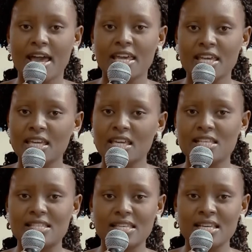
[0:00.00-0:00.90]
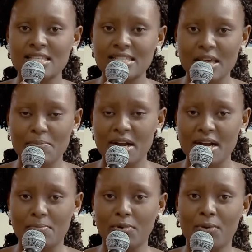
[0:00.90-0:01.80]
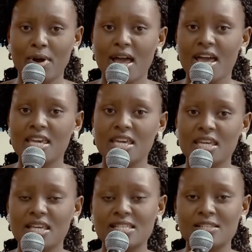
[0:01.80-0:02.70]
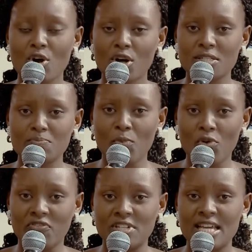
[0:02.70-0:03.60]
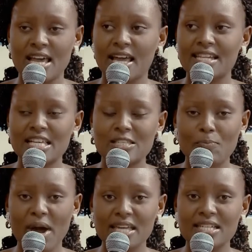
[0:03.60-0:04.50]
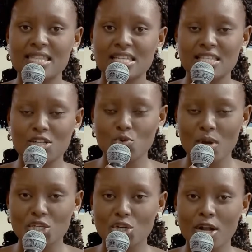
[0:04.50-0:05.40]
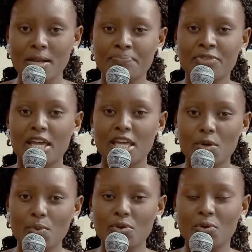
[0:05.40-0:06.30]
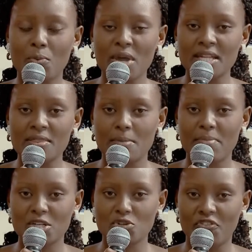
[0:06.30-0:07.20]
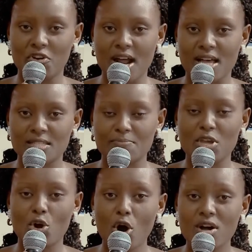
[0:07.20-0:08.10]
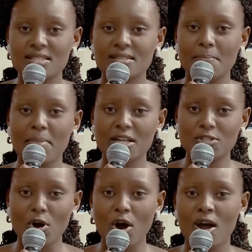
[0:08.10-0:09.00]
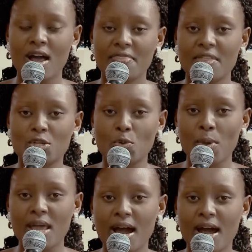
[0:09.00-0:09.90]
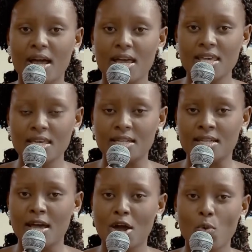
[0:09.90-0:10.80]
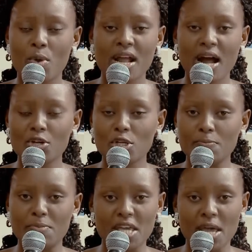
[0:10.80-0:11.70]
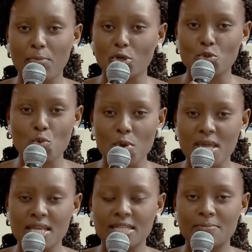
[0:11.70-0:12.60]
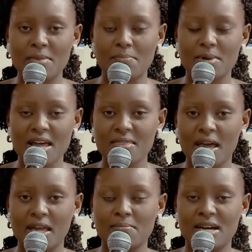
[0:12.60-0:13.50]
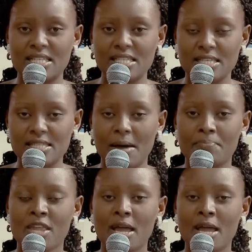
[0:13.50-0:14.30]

He is inseparable. He is not moved. Despite the situation, He will win the battle for us. Because the battle that we are in, we cannot be able to win it, my brother and my sister.